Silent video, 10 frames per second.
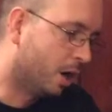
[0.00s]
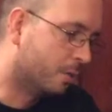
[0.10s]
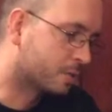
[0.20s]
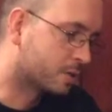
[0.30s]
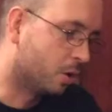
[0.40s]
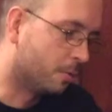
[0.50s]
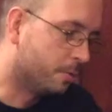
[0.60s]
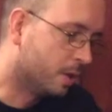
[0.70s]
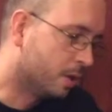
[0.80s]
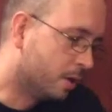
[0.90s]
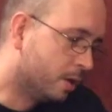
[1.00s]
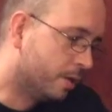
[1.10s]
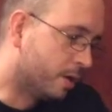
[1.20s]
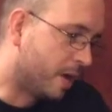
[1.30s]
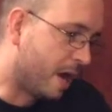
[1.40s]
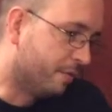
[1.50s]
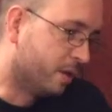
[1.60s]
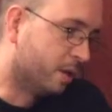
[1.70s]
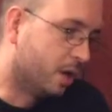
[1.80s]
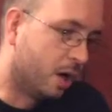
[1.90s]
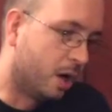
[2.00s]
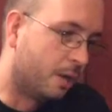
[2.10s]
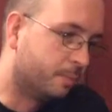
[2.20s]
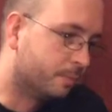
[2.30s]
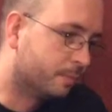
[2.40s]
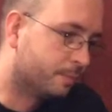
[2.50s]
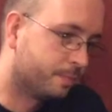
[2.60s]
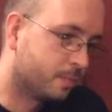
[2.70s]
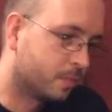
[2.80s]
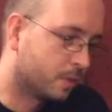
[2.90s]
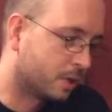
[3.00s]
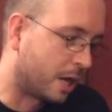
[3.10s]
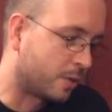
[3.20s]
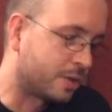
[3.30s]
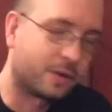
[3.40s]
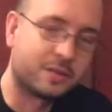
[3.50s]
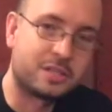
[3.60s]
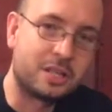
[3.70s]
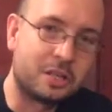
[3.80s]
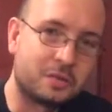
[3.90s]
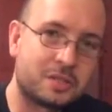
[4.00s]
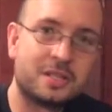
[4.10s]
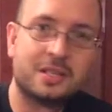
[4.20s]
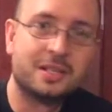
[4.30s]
So there you have it. The countdown continues.